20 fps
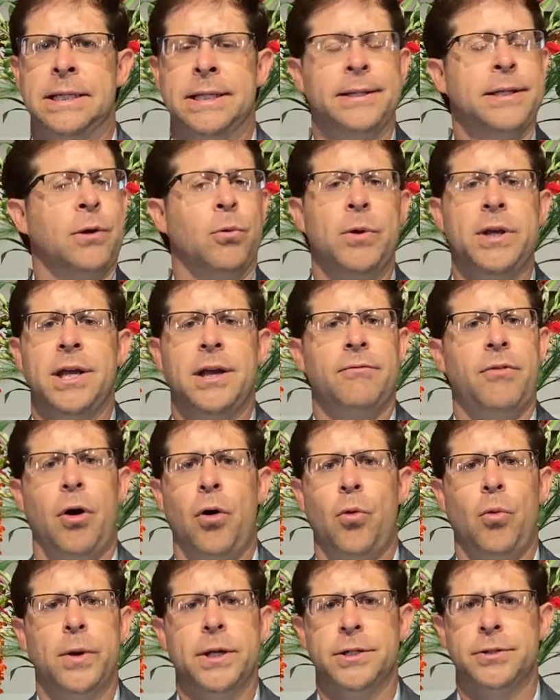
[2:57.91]
that we have
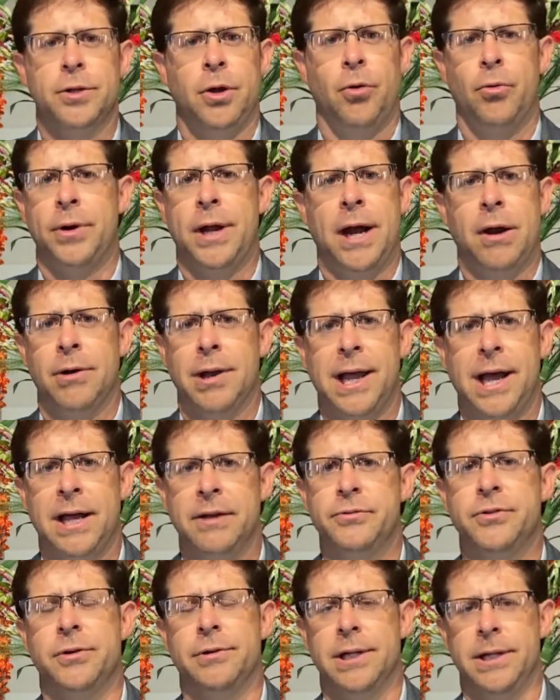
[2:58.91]
always known our
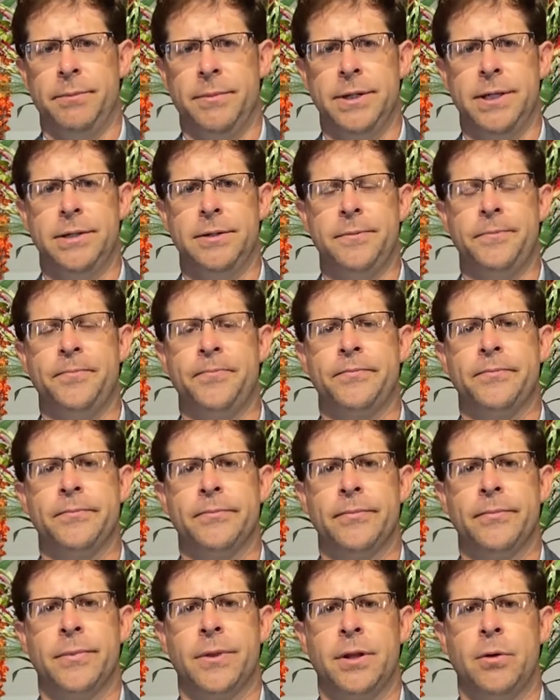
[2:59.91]
lives are limited.
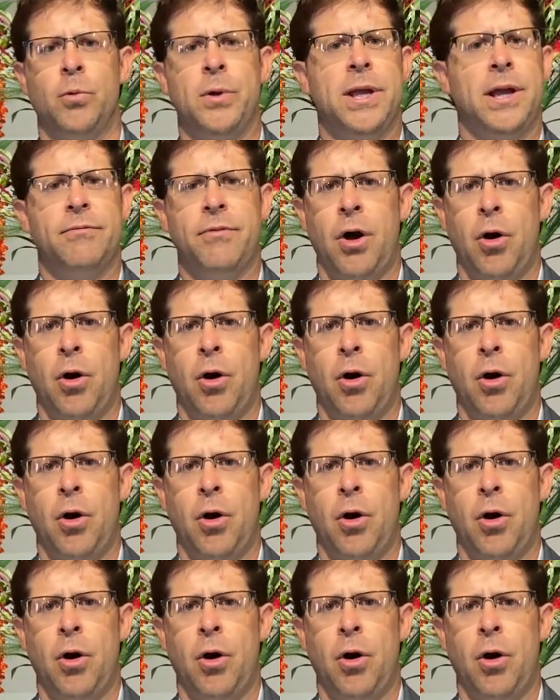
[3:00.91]
We have